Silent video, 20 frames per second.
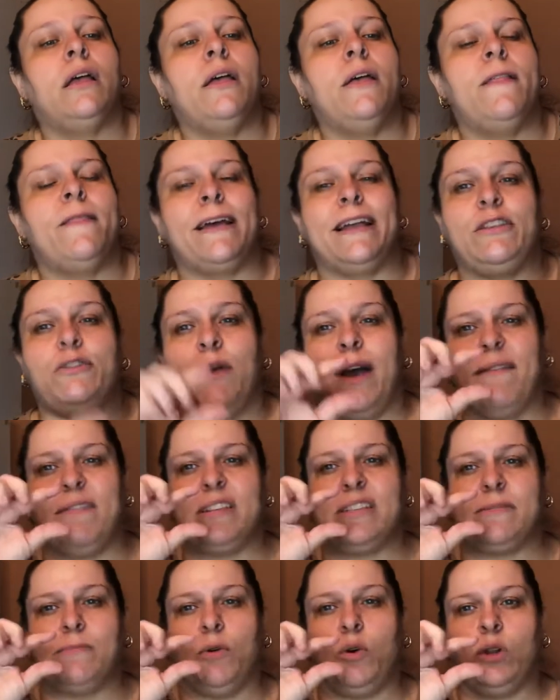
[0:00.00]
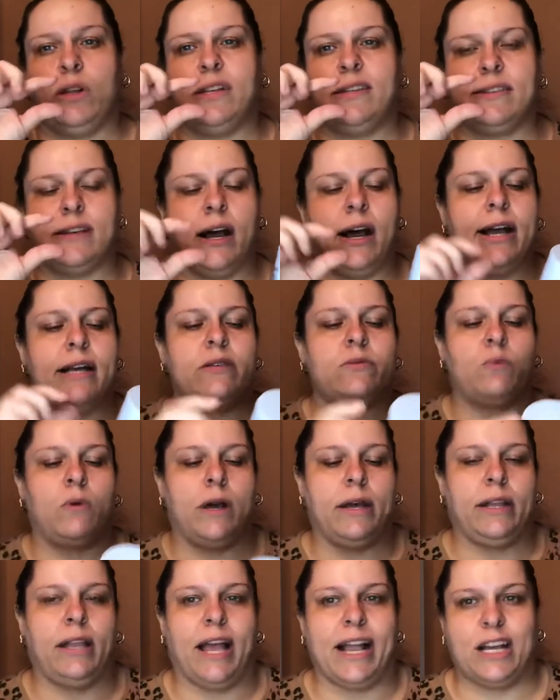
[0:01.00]
They do have a smaller size
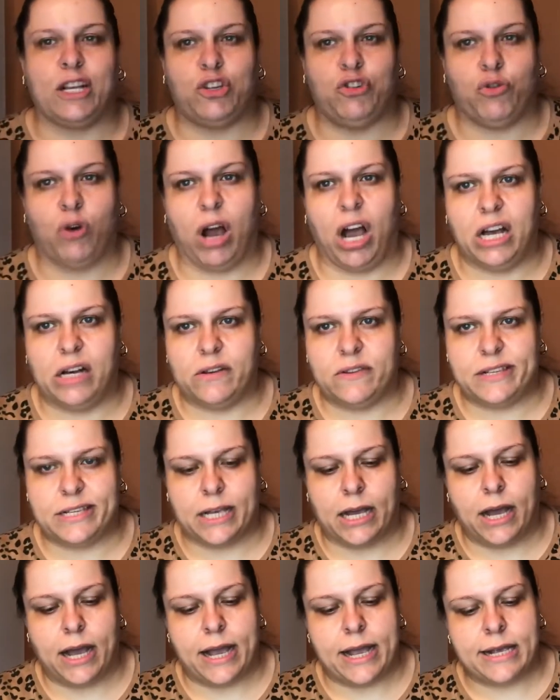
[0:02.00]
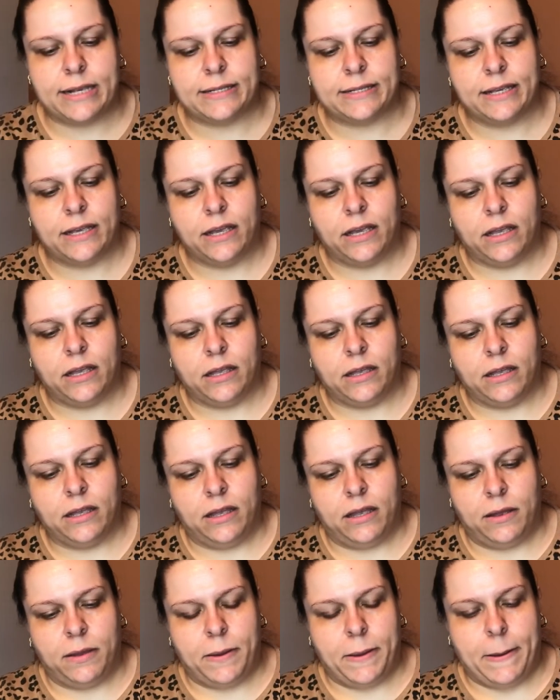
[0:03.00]
one, like a trial size.
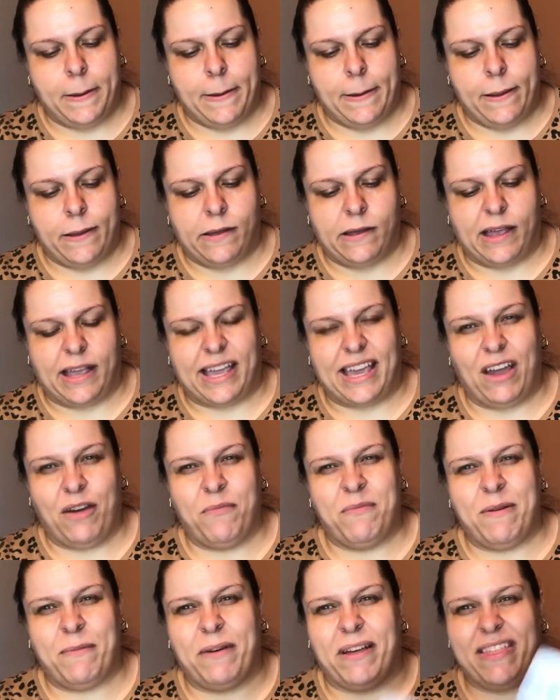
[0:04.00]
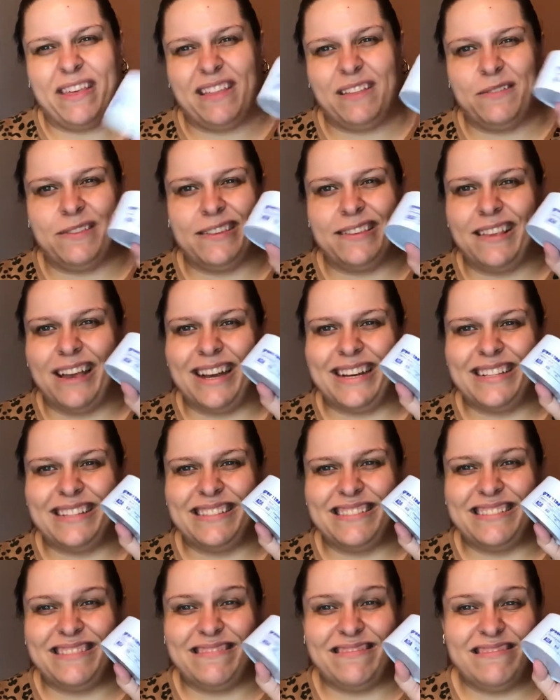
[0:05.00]
I can't remember. I think this is like
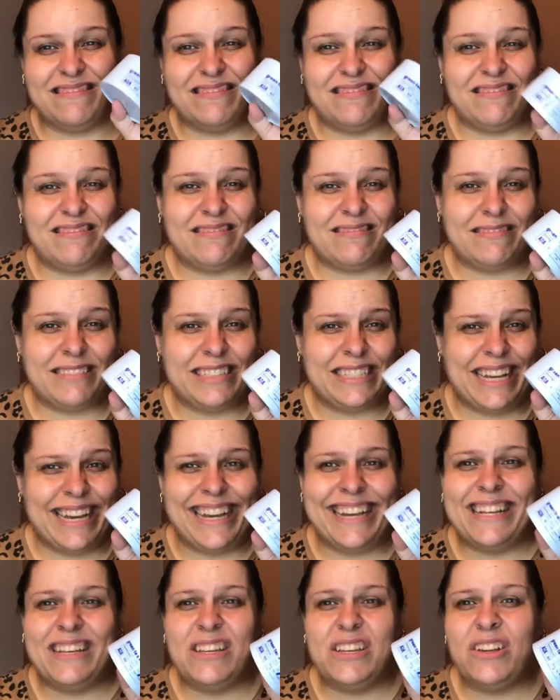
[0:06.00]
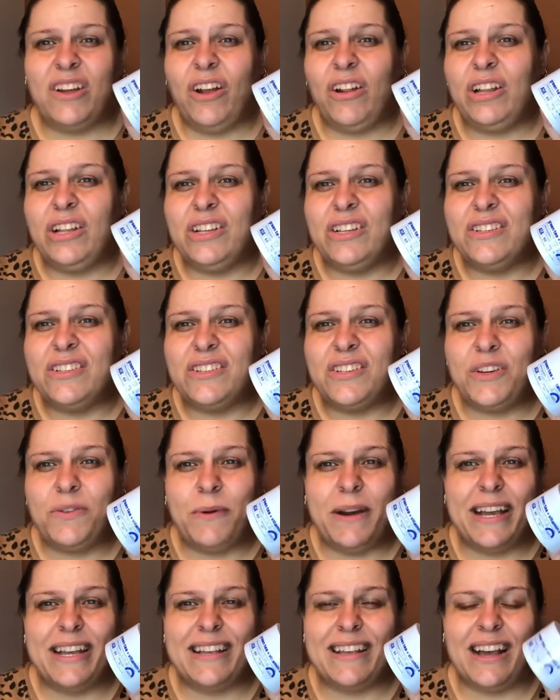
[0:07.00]
$10
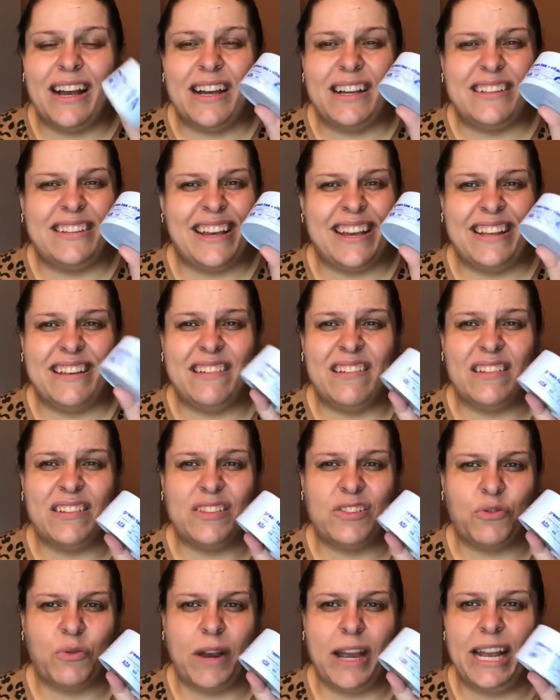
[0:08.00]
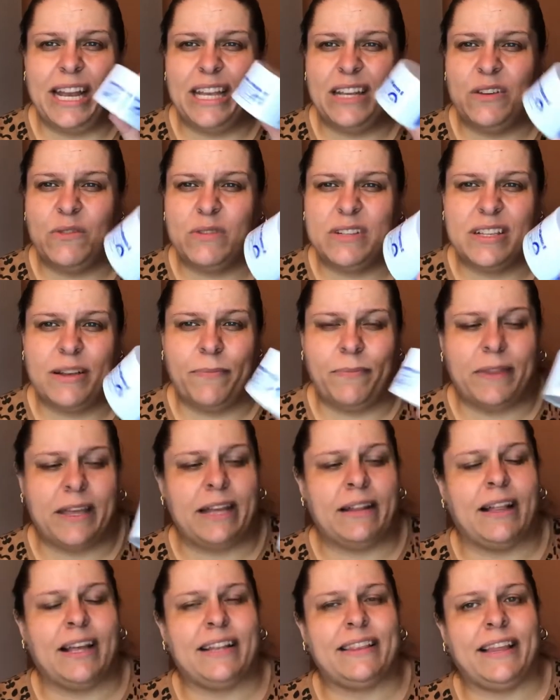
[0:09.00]
US, 10 Australian or something
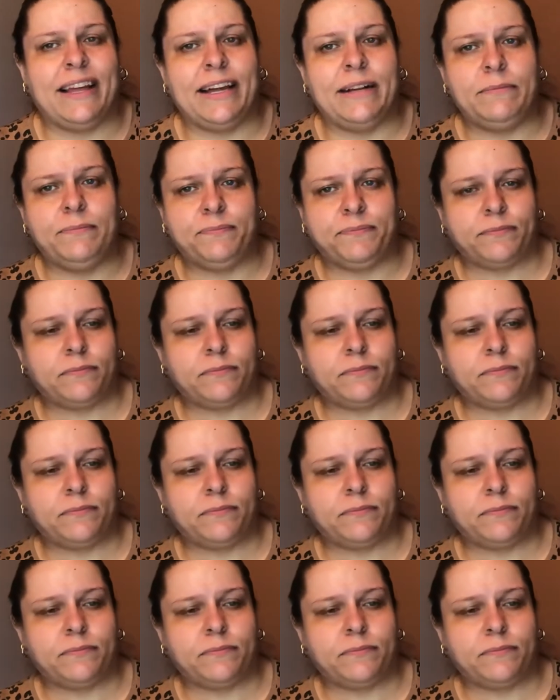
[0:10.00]
like that.